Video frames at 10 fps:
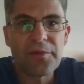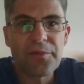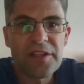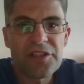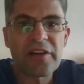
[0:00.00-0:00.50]

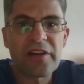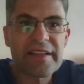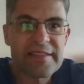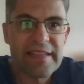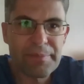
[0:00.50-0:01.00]
which are
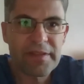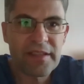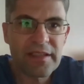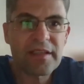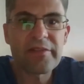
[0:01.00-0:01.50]

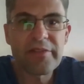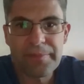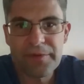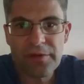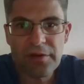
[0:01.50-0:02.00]
accepting
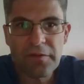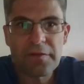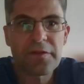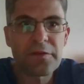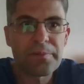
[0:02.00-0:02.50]
crypto
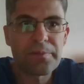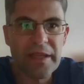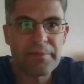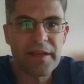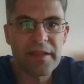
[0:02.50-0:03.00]
for
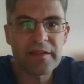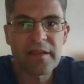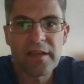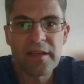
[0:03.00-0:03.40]
payment.